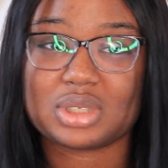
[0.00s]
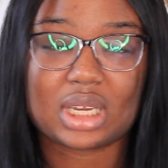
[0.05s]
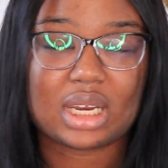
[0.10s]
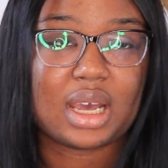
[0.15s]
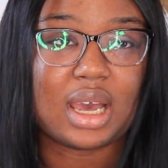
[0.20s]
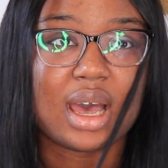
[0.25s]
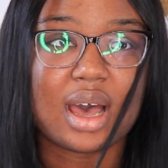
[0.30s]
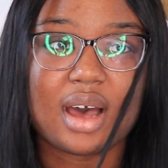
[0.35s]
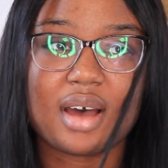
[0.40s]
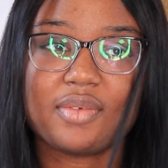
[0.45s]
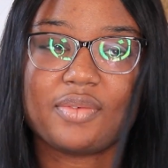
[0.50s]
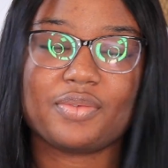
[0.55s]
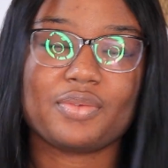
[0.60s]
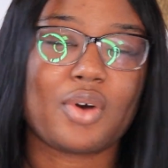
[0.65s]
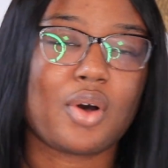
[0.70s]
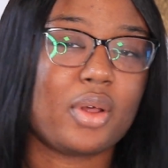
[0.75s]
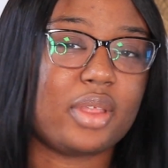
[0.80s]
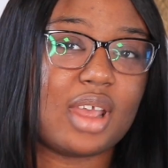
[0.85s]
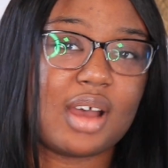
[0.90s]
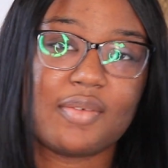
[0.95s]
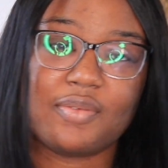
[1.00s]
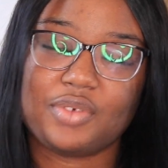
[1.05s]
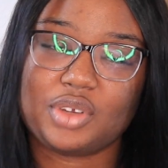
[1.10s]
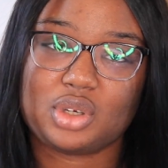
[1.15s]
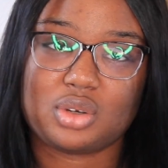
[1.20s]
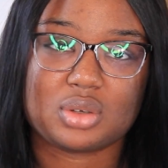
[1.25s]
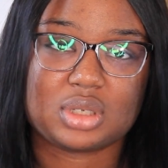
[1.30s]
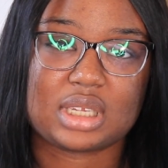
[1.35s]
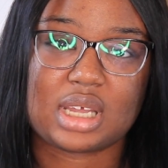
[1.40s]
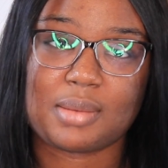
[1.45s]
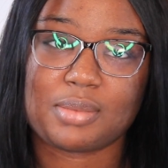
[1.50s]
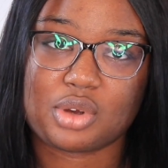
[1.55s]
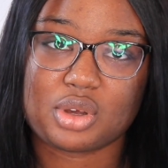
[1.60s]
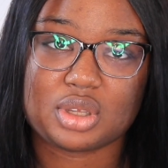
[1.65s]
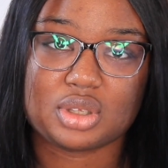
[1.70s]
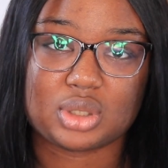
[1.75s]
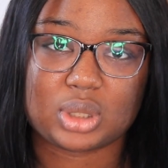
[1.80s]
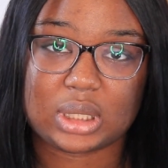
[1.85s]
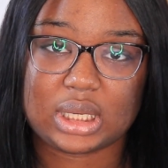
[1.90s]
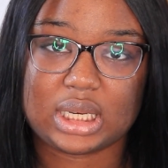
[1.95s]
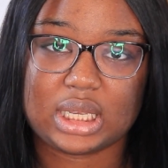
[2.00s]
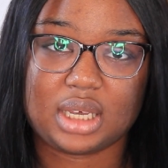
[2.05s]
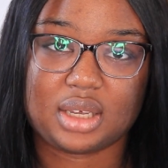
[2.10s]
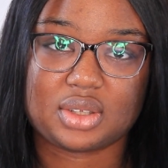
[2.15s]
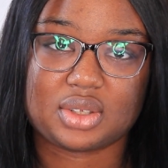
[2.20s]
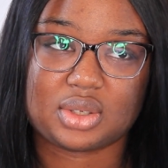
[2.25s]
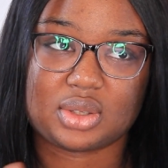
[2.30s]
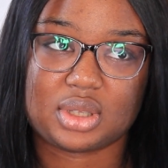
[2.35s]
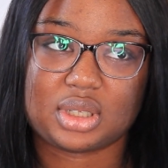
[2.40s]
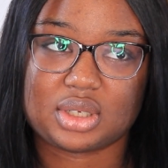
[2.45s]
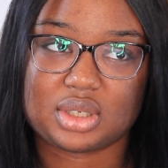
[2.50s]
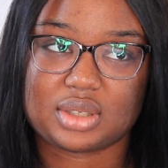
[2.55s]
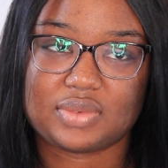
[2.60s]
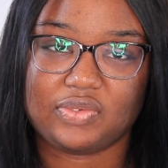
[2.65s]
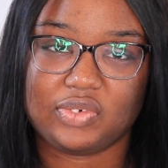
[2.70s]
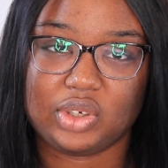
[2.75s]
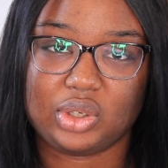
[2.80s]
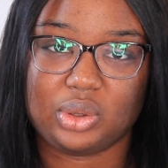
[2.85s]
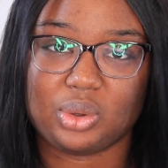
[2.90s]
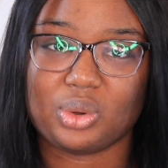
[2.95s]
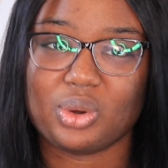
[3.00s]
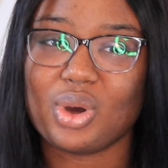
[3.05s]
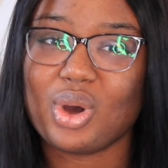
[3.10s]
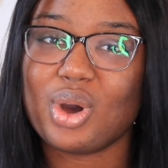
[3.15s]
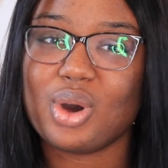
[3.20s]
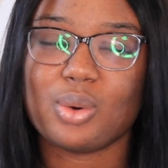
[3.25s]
and I have other videos that I'm going to link to this video